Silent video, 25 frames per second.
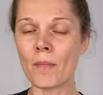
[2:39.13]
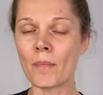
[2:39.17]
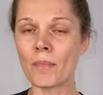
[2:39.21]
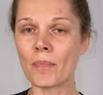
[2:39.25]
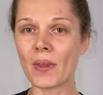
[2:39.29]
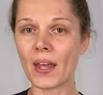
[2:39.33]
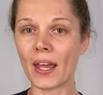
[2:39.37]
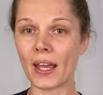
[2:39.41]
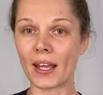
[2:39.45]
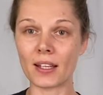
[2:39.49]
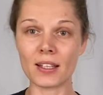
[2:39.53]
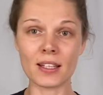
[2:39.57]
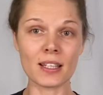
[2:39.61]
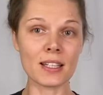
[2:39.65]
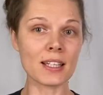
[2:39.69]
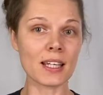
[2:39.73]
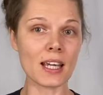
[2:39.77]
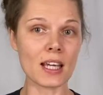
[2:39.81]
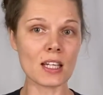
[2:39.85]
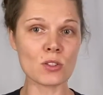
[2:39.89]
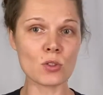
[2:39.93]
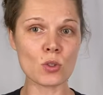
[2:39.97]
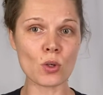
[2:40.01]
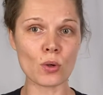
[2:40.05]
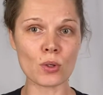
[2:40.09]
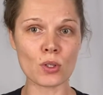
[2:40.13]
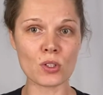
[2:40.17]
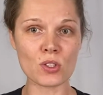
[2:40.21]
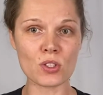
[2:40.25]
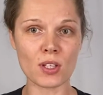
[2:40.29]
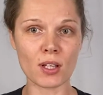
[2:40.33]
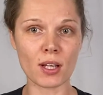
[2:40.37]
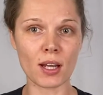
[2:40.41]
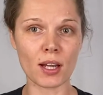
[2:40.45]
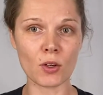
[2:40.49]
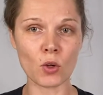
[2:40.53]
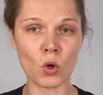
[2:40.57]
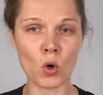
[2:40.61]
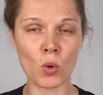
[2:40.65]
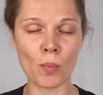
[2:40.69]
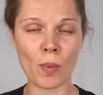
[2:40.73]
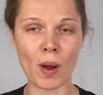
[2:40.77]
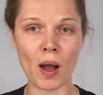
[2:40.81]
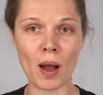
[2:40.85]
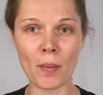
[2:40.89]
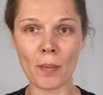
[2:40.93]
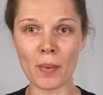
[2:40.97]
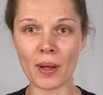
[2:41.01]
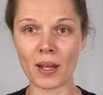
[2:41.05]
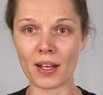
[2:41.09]
And in case you're a stay-at-home
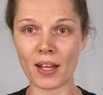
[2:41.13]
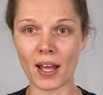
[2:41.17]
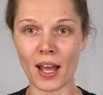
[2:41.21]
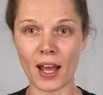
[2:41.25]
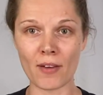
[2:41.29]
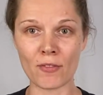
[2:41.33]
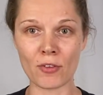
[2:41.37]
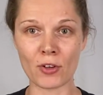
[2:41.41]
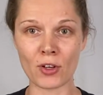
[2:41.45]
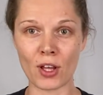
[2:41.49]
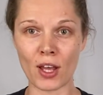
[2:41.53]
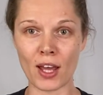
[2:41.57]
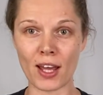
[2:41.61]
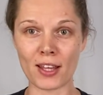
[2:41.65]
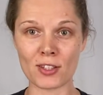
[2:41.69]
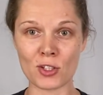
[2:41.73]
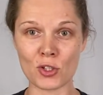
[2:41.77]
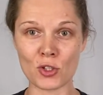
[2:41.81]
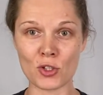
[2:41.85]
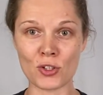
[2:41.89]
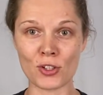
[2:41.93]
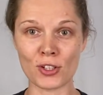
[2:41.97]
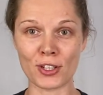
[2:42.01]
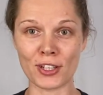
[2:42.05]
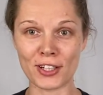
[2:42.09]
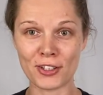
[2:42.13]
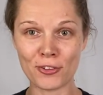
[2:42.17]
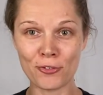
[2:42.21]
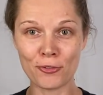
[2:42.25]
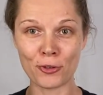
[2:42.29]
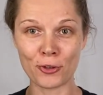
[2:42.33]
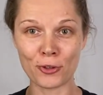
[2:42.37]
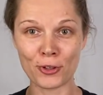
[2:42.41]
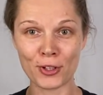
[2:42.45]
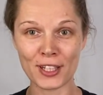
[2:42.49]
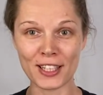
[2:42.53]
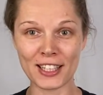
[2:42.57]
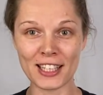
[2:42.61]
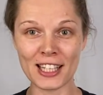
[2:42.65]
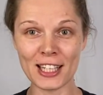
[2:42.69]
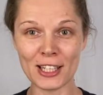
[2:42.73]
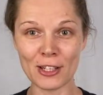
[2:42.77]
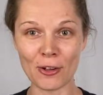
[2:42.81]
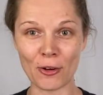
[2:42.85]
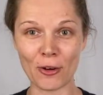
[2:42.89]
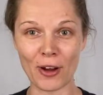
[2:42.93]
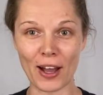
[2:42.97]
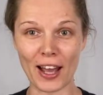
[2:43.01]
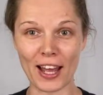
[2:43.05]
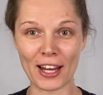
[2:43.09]
mom and have an additional furry
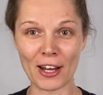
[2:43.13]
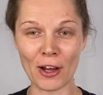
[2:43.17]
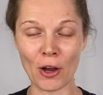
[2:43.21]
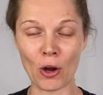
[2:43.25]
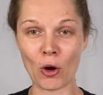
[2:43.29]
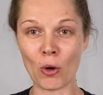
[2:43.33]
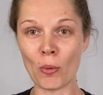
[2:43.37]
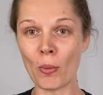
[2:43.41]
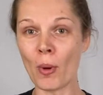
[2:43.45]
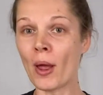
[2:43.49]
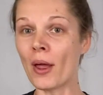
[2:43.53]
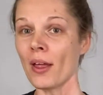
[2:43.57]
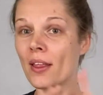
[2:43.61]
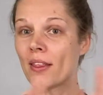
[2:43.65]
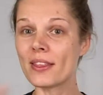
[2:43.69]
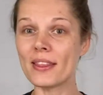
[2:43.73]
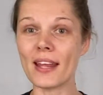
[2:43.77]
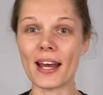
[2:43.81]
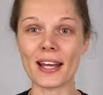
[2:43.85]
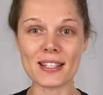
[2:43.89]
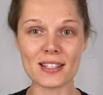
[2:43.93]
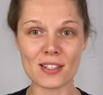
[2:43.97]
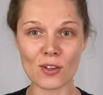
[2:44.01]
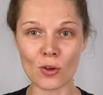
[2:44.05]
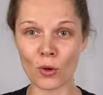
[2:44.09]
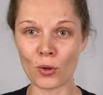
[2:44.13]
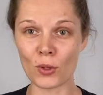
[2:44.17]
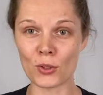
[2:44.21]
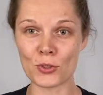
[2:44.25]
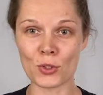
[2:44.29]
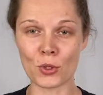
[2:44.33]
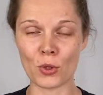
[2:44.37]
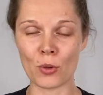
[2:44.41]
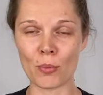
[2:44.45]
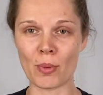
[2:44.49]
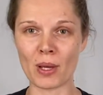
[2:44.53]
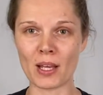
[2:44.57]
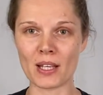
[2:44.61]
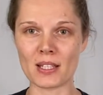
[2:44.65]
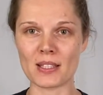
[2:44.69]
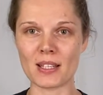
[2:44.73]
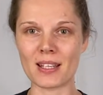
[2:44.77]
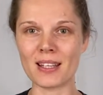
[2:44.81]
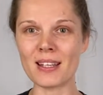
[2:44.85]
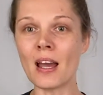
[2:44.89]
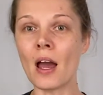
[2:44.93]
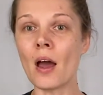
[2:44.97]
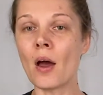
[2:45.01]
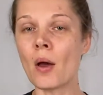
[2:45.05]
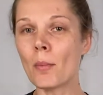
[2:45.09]
kiddo at home, that's also
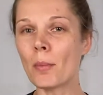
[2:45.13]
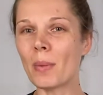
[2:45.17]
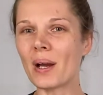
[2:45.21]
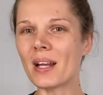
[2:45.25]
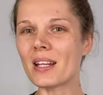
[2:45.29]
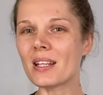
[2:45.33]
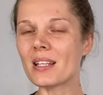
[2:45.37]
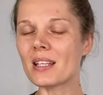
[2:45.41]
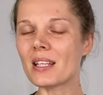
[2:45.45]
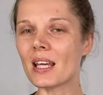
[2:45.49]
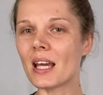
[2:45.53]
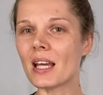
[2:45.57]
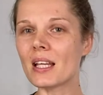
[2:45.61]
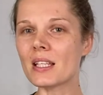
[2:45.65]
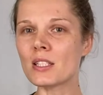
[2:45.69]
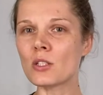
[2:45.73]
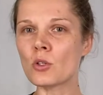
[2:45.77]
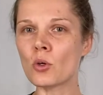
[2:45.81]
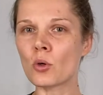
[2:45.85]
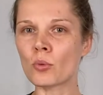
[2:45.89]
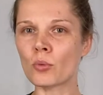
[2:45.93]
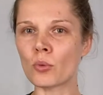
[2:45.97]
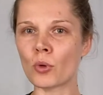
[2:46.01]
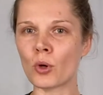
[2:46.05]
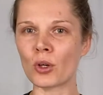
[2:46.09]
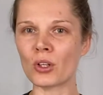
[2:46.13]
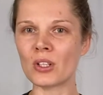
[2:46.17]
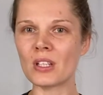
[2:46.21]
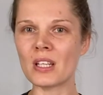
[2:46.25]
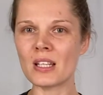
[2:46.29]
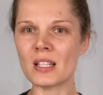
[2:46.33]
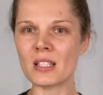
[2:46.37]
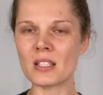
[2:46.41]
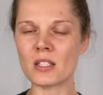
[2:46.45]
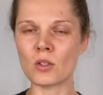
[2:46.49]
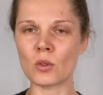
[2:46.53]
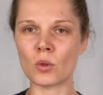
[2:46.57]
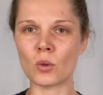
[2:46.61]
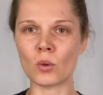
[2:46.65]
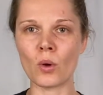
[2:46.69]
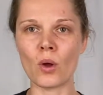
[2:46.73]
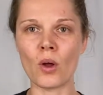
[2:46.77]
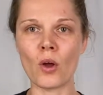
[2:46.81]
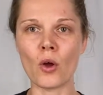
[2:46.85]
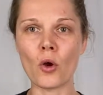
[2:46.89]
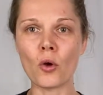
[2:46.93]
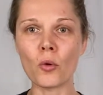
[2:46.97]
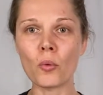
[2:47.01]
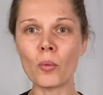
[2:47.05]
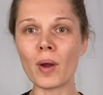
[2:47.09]
amazing. But in case your work needs you
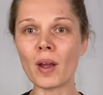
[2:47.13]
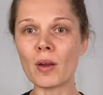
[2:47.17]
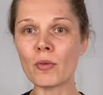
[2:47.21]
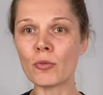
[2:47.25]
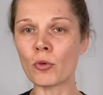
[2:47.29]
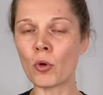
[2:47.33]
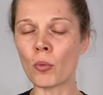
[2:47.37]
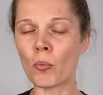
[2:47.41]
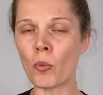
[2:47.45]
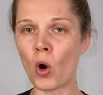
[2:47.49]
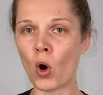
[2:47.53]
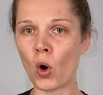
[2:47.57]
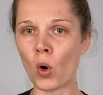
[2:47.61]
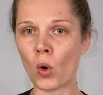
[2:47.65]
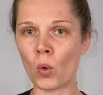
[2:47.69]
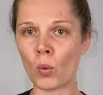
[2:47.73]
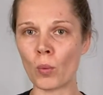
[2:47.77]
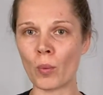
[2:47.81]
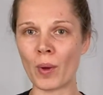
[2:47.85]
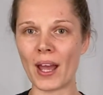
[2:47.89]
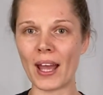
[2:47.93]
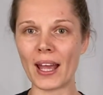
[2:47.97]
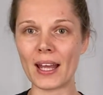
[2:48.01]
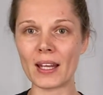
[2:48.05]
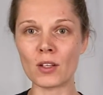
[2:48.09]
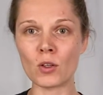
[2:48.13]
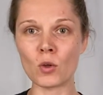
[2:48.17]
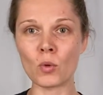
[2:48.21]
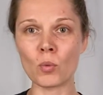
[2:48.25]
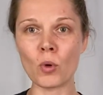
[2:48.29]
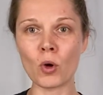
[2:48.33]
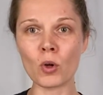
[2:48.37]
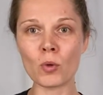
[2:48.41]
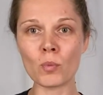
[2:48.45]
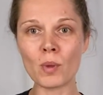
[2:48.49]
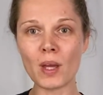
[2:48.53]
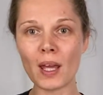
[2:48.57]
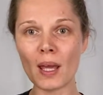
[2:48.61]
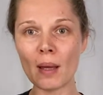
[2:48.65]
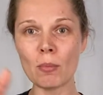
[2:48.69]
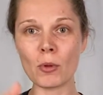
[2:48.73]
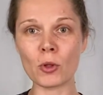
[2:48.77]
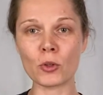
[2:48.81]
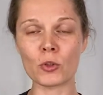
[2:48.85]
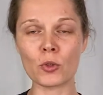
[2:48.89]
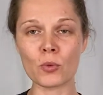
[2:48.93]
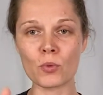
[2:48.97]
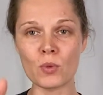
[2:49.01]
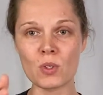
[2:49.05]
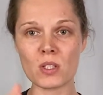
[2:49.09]
away from home and you won't be able
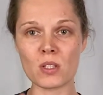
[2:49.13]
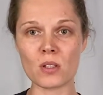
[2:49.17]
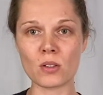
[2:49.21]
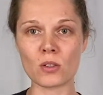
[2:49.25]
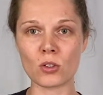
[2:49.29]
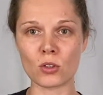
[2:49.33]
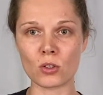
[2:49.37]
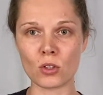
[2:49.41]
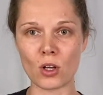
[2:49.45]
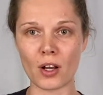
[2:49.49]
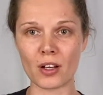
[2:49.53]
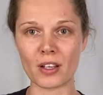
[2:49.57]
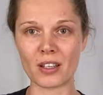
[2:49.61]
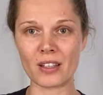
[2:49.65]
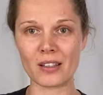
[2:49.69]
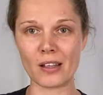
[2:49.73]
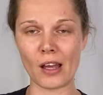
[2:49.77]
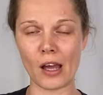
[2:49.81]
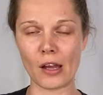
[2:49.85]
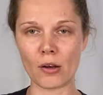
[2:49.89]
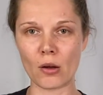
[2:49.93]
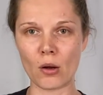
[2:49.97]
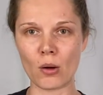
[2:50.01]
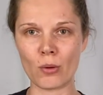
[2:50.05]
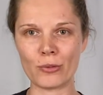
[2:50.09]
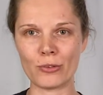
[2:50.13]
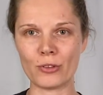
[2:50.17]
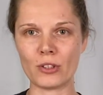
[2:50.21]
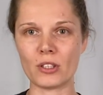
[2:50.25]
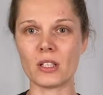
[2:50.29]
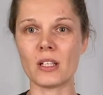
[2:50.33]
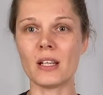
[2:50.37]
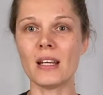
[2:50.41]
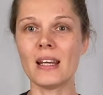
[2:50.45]
to visit the doggy that often,